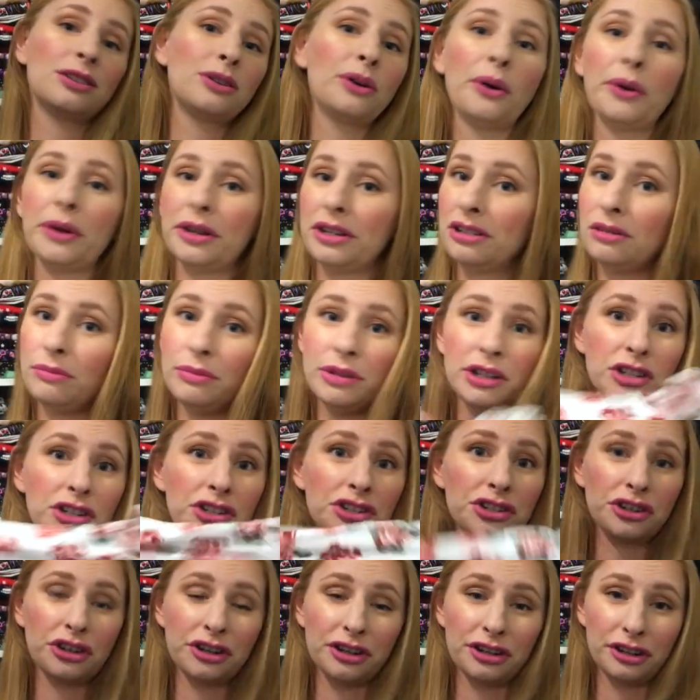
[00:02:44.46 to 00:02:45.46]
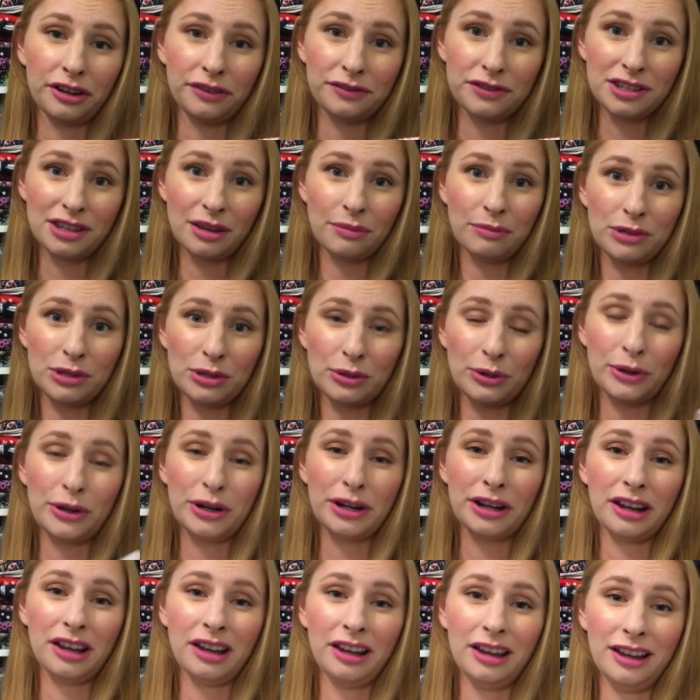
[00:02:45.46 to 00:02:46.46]
is going to be a shirt of some
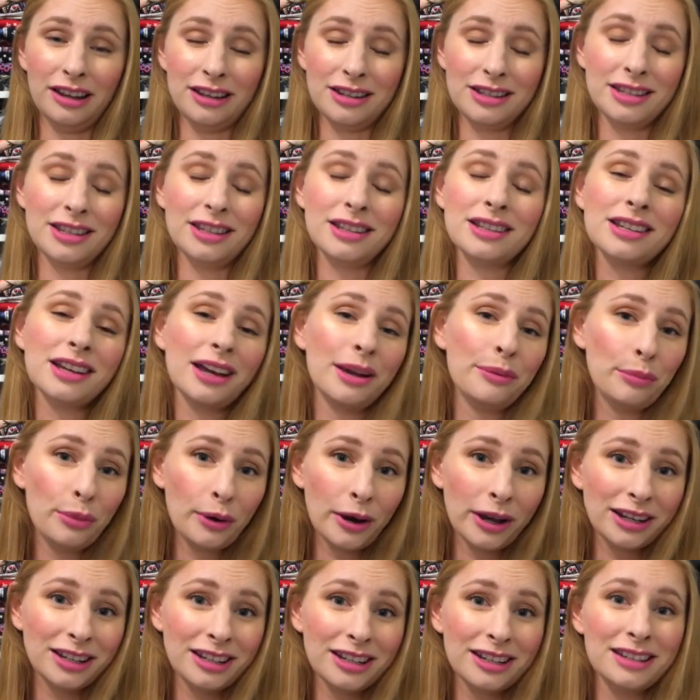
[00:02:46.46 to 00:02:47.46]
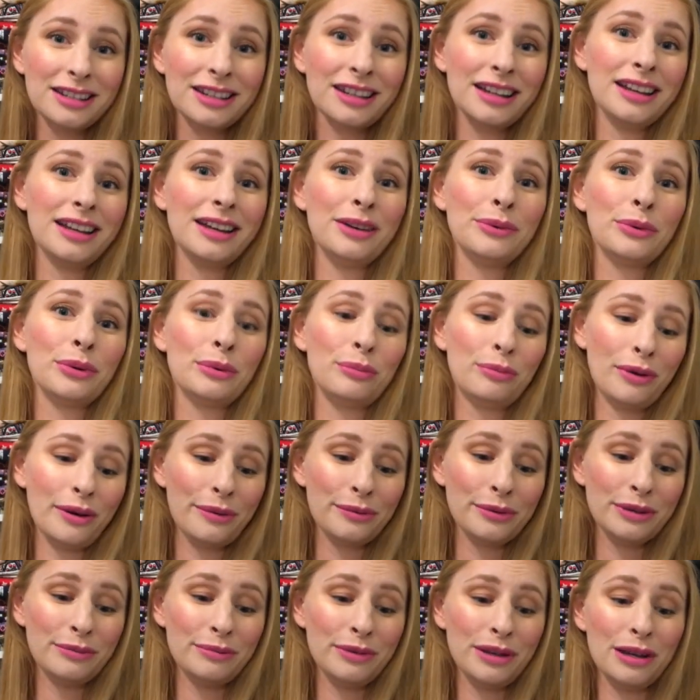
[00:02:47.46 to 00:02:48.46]
sort, and since I am pregnant, it will
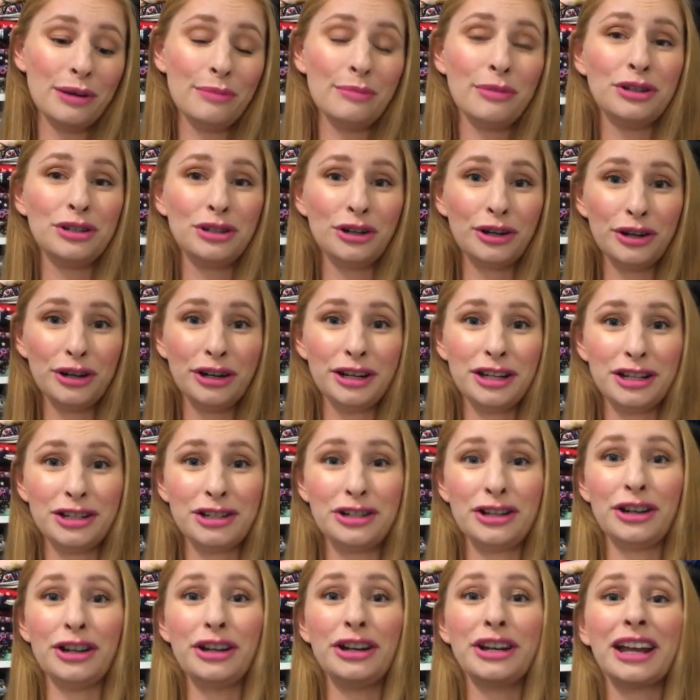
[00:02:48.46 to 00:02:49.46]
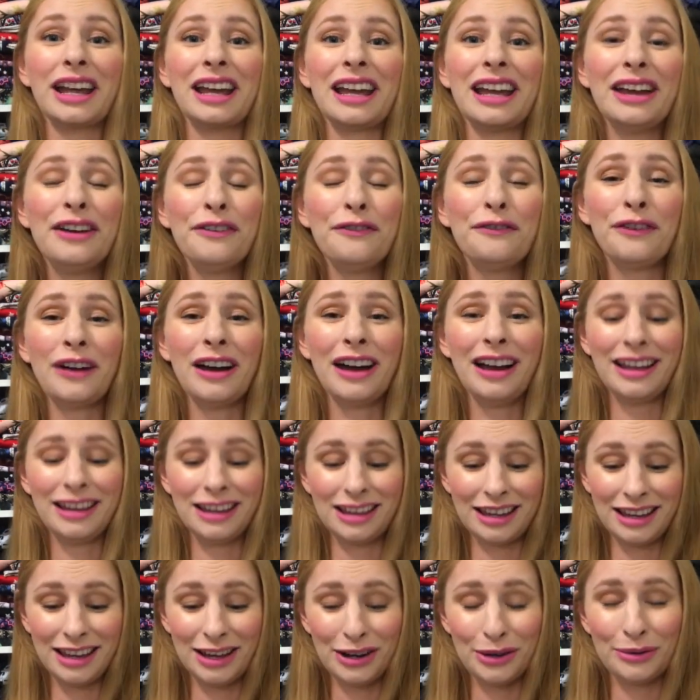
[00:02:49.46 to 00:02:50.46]
probably be a maternity shirt if I
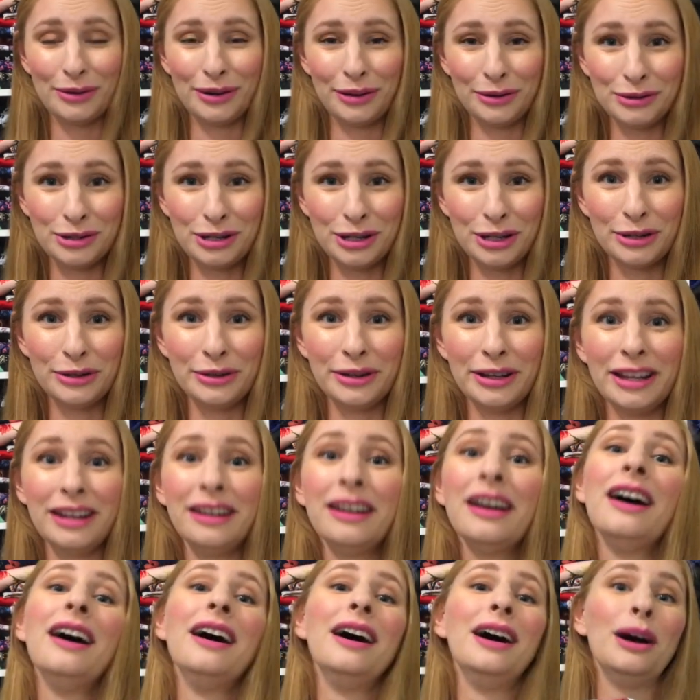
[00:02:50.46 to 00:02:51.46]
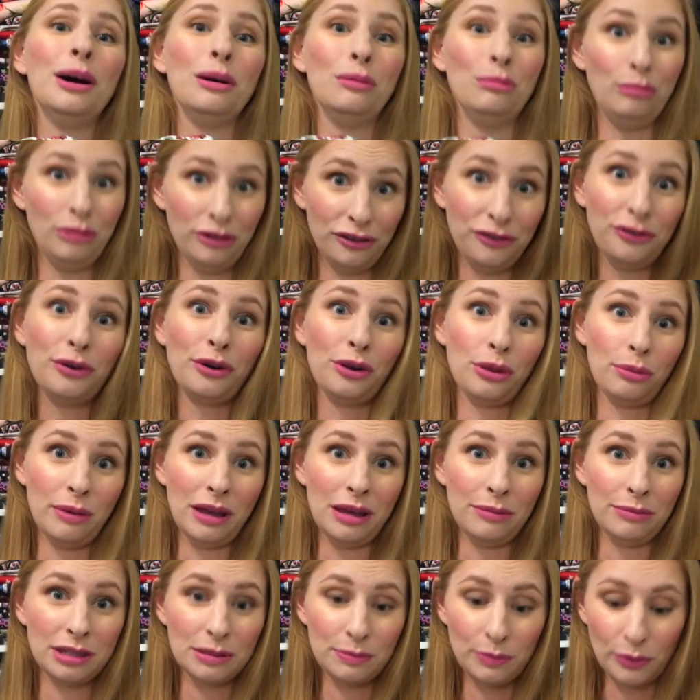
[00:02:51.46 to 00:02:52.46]
can get around to it before the
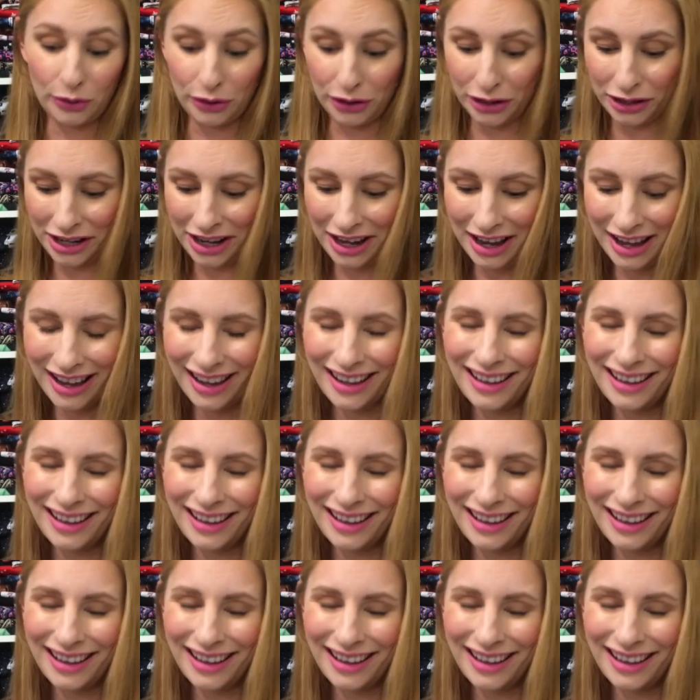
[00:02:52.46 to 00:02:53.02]
baby's born.